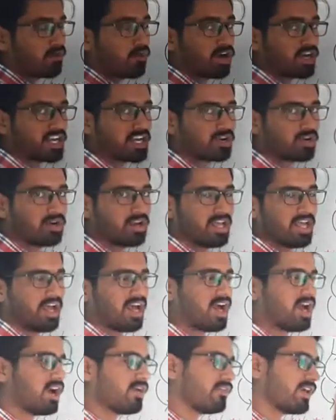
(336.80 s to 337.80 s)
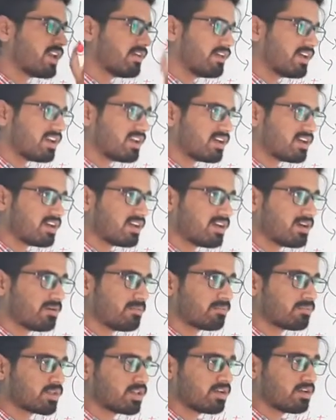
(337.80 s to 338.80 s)
what I told, wherever
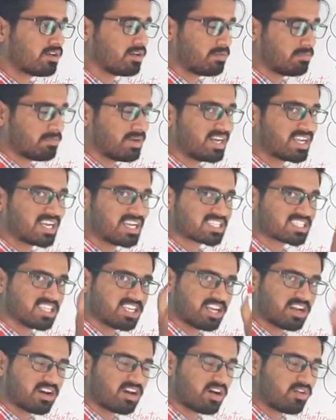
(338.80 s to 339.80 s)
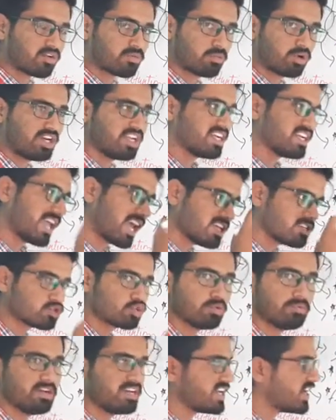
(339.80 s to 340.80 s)
blood collection in our body, it has
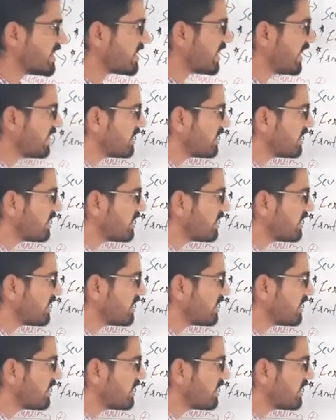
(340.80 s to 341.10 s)
to be drained, right?